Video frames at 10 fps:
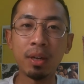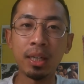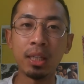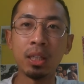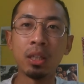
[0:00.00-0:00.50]

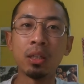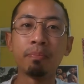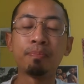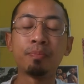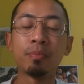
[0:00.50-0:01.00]
my
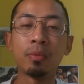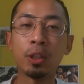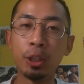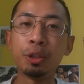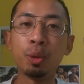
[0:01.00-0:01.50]

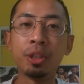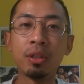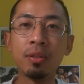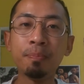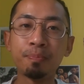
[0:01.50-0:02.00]

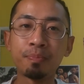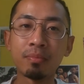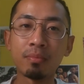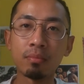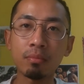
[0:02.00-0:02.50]
graduation,
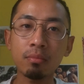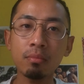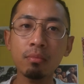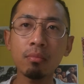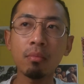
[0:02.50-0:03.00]

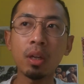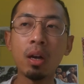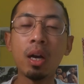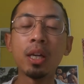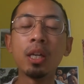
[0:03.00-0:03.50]

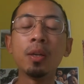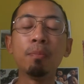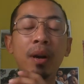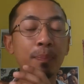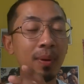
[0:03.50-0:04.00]

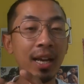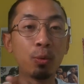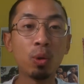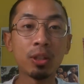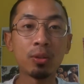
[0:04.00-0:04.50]
my
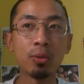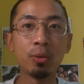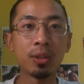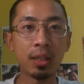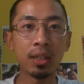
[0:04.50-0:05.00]
plan was
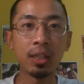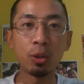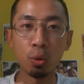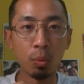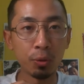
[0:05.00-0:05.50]
to study
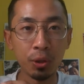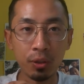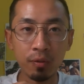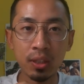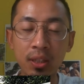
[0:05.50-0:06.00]
in Kumaon
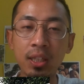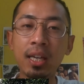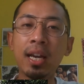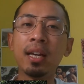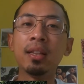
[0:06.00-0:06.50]

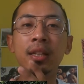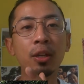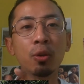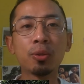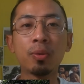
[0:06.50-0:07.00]
University, and
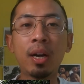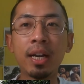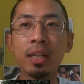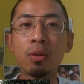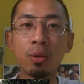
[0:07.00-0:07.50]
there also
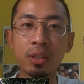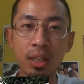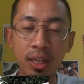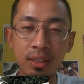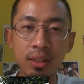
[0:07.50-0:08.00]
I got
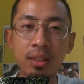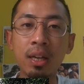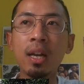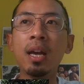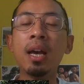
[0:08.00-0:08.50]
selected,
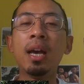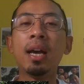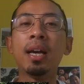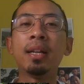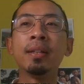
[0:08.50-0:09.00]

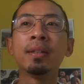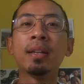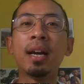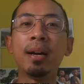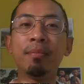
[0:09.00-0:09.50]
and
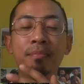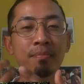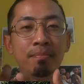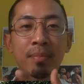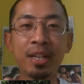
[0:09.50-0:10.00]

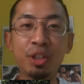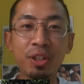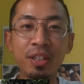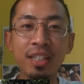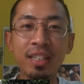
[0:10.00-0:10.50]
my
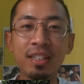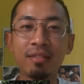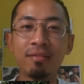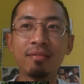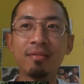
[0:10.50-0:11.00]

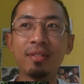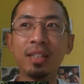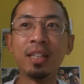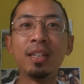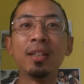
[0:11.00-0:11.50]
journey
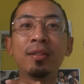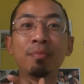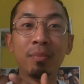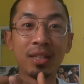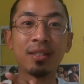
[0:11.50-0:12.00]
in
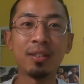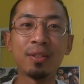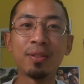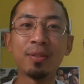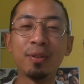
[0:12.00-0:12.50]

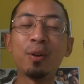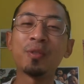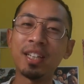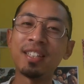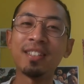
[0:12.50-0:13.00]
Masters of
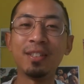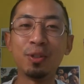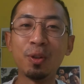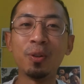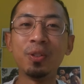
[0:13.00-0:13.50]
Science in
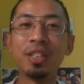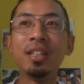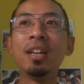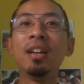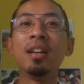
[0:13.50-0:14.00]

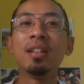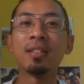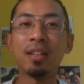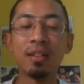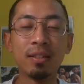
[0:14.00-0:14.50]
Geology
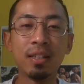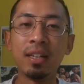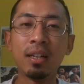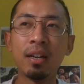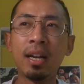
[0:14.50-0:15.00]
started
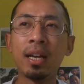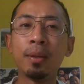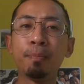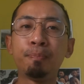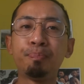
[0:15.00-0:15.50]
there.
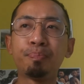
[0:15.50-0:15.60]
And